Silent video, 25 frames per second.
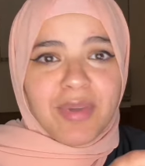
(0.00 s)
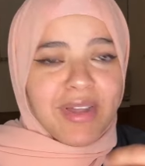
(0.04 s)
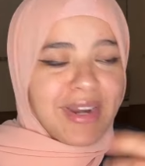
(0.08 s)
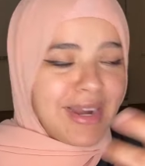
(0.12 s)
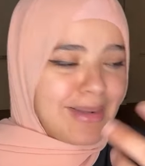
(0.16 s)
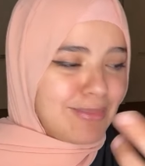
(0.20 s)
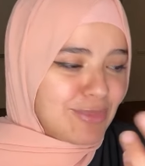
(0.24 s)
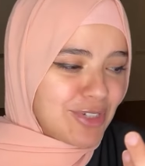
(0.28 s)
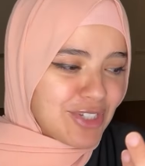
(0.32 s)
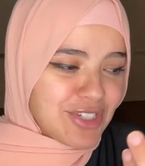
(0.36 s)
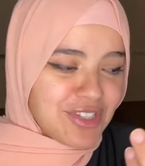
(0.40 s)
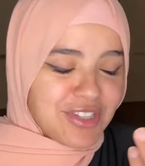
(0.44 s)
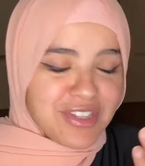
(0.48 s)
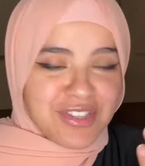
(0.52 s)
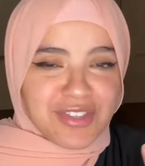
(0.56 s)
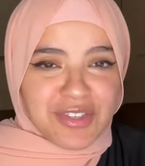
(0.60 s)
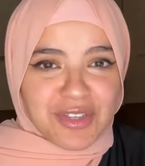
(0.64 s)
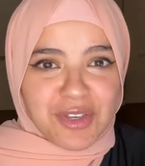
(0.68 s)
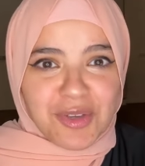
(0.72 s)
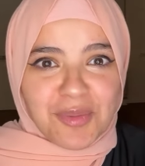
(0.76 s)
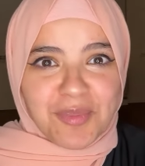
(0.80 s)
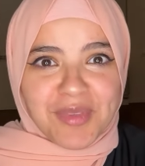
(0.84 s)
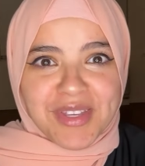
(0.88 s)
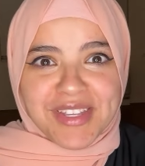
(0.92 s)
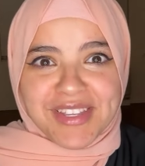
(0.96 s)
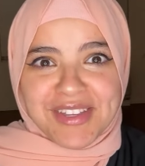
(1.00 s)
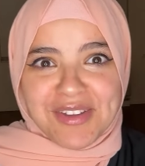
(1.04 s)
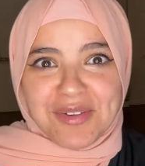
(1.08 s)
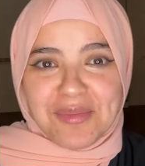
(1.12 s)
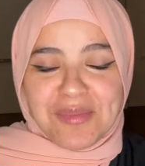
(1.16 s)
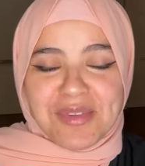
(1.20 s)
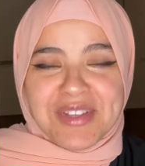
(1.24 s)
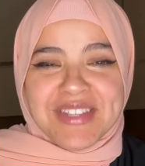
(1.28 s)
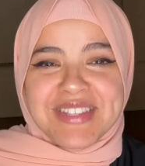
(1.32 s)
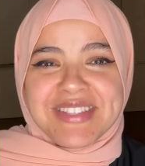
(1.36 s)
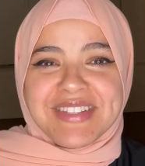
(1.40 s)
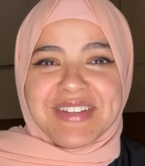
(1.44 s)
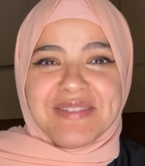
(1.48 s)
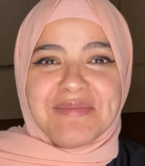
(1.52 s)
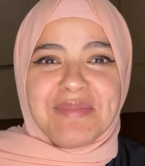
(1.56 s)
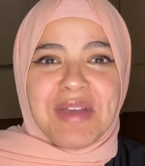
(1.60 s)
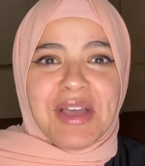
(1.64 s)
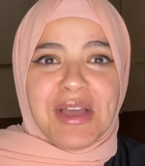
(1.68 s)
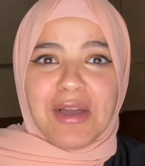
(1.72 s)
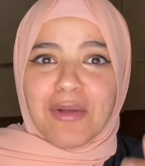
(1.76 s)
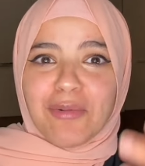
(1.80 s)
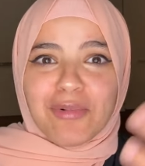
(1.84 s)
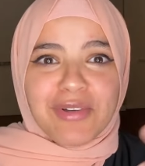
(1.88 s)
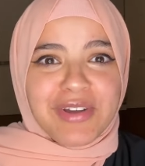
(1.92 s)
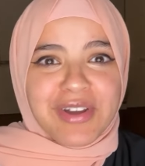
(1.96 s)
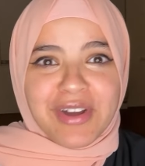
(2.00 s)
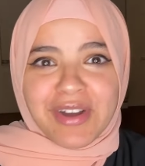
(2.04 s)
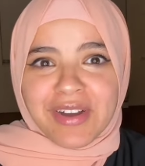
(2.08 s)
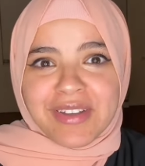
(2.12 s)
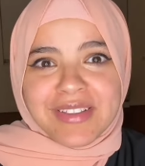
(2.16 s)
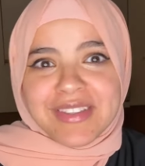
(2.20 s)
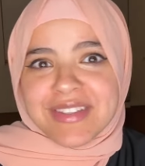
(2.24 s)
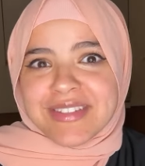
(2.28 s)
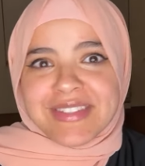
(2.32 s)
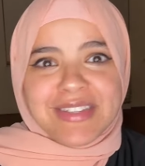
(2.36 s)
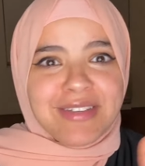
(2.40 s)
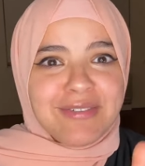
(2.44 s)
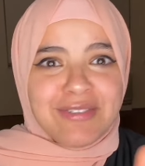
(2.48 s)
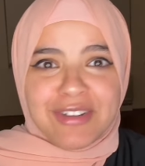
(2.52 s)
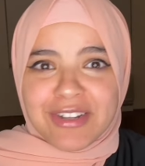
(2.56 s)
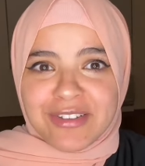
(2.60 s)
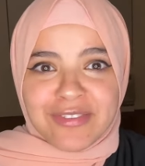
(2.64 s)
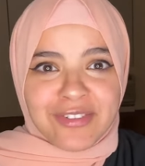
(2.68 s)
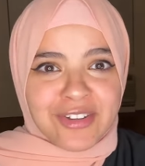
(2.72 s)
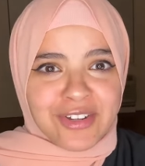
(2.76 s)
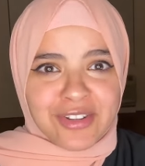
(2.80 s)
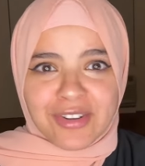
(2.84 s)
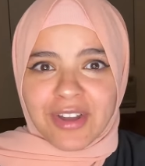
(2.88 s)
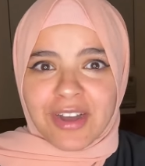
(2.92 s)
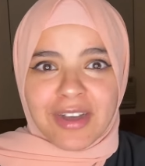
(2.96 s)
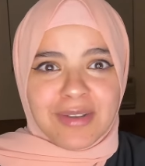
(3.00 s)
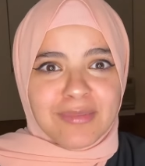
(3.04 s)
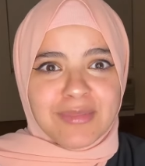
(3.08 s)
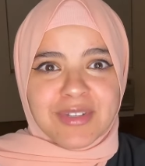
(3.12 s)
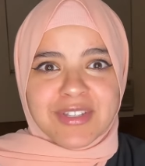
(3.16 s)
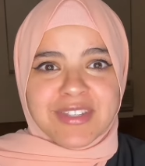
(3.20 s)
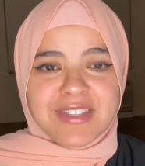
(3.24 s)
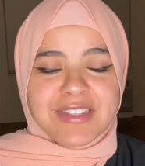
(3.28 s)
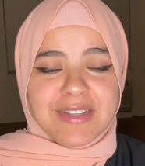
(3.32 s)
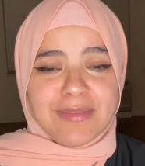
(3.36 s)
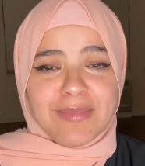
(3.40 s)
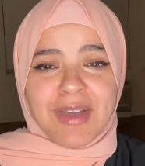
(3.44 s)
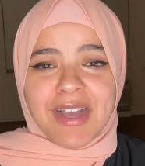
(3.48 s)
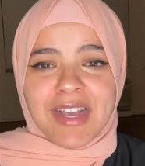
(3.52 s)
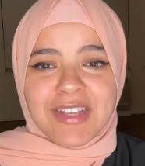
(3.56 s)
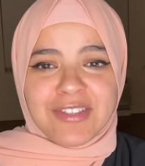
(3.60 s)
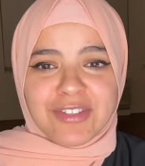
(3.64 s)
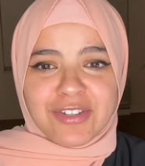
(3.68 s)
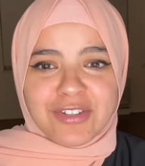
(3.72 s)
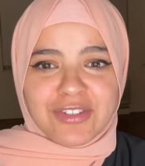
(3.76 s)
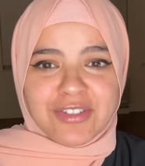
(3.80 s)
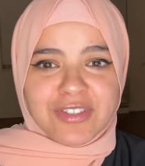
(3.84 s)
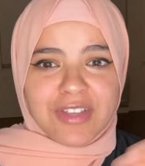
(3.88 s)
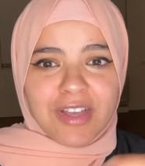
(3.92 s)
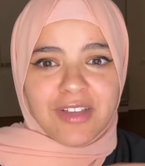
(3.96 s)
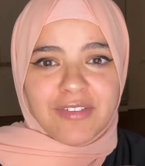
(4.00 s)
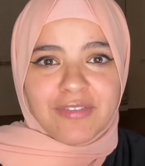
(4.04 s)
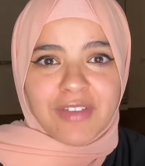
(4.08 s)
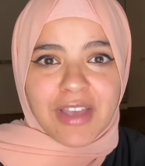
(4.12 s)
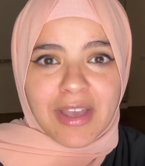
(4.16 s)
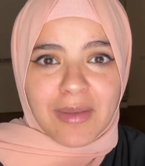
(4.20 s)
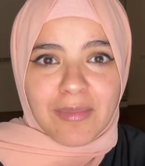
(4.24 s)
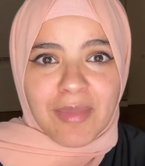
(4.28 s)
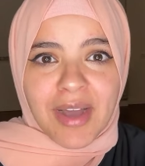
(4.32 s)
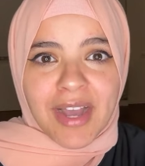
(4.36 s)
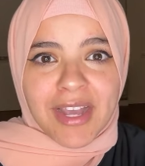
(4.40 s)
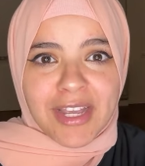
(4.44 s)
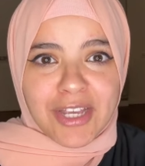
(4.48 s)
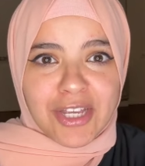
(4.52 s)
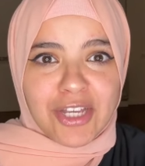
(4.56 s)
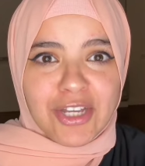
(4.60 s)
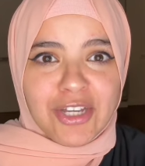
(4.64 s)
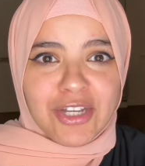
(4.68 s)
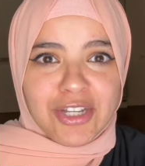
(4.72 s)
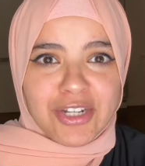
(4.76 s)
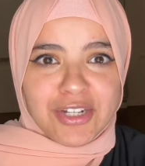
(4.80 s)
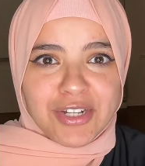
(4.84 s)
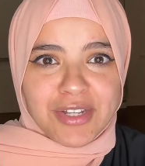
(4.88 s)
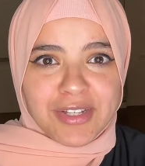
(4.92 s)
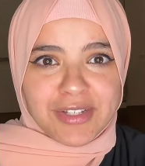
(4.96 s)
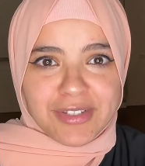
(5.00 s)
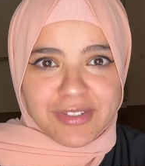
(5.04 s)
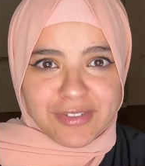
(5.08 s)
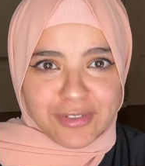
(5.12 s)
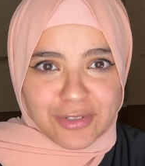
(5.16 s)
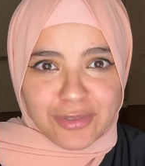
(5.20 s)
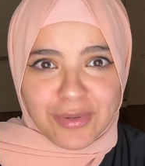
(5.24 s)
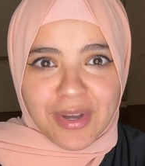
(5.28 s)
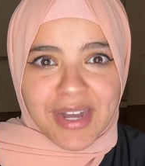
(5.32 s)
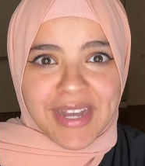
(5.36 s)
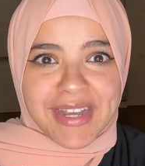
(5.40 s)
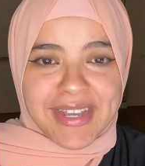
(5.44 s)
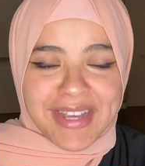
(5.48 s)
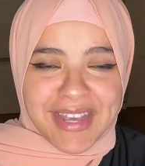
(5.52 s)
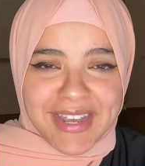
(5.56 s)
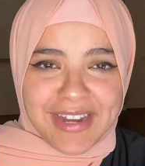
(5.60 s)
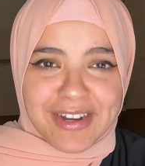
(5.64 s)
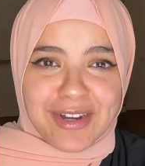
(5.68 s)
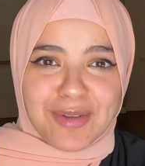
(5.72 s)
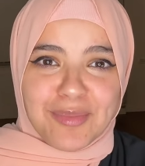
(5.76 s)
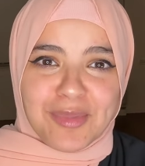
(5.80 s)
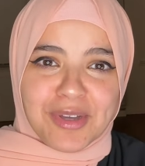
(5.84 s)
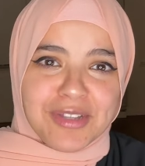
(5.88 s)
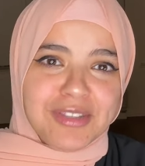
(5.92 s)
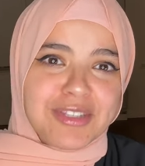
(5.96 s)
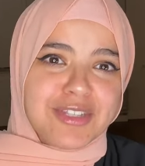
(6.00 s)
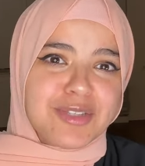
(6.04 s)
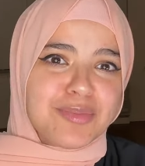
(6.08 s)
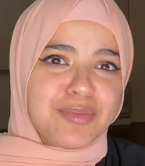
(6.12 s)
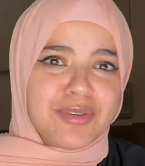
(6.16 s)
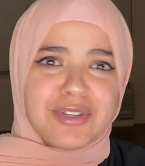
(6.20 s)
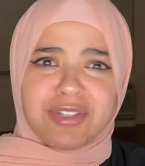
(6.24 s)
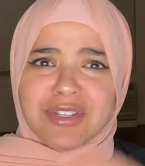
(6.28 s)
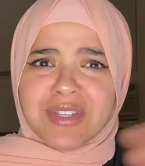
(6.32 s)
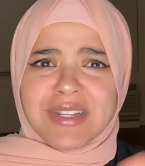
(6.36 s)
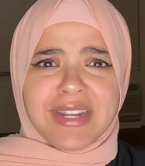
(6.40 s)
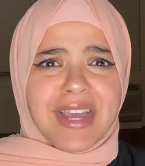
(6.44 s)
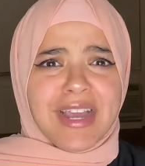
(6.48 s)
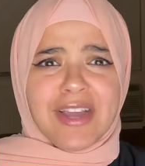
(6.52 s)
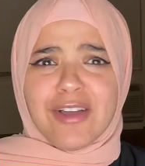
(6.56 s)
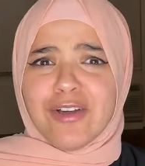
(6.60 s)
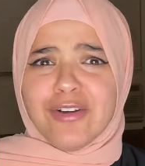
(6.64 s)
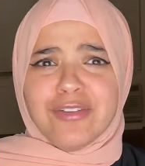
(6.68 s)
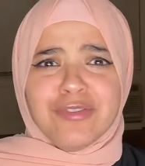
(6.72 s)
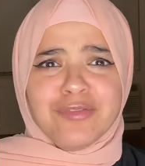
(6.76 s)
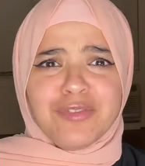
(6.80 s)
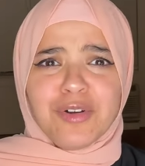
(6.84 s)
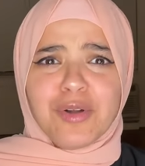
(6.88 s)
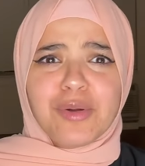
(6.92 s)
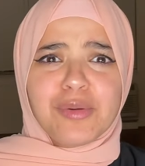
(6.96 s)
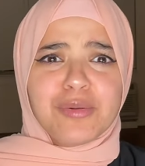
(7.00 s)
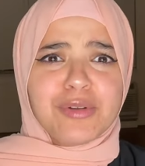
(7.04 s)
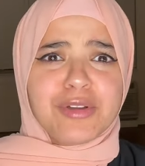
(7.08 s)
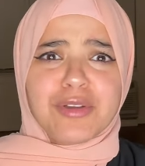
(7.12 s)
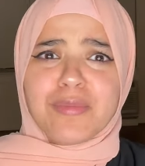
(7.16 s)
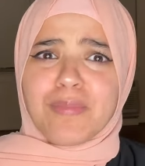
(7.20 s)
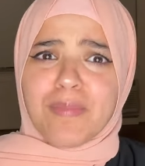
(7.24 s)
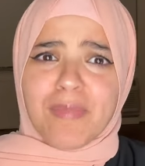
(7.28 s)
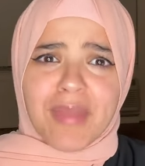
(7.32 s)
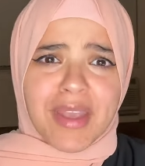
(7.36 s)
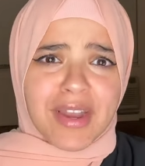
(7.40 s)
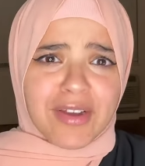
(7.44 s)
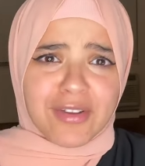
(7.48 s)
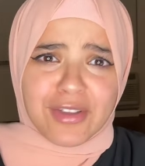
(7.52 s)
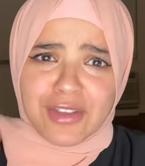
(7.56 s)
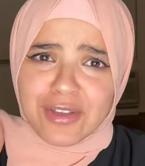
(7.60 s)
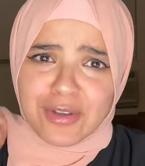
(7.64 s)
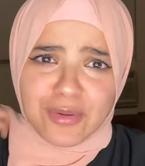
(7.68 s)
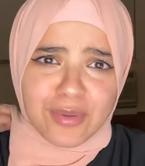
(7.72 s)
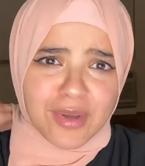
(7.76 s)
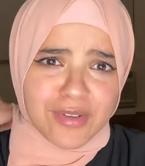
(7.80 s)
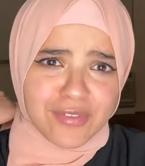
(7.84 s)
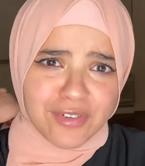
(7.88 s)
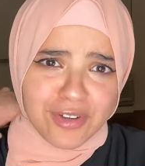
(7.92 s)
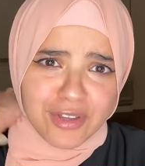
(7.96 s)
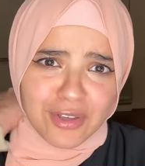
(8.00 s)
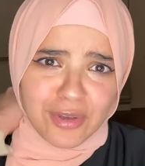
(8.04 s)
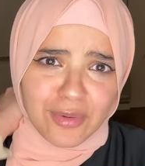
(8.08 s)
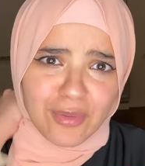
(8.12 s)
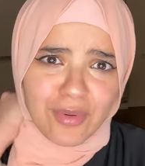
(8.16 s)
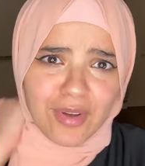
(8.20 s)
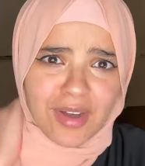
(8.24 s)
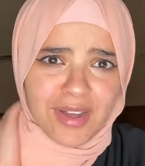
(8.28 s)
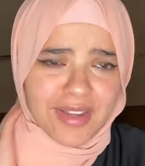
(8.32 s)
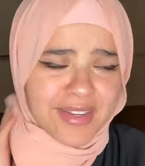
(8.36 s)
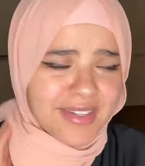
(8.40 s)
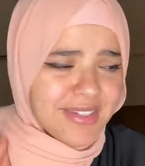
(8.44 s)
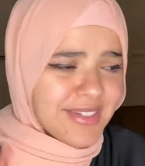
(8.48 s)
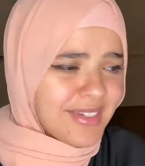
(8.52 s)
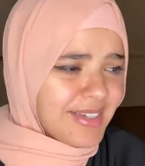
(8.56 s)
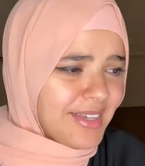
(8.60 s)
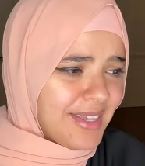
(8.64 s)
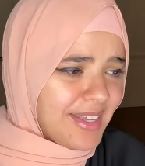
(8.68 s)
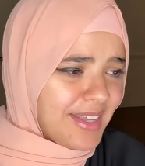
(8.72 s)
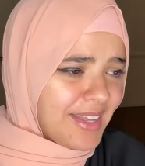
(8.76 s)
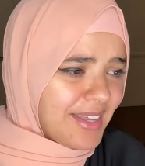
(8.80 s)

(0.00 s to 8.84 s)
but I'm just assuming you're Muslim. Regardless, even if you're not Muslim, ask yourself, am I good? Do I care about this person? And go forward, marry whoever you want.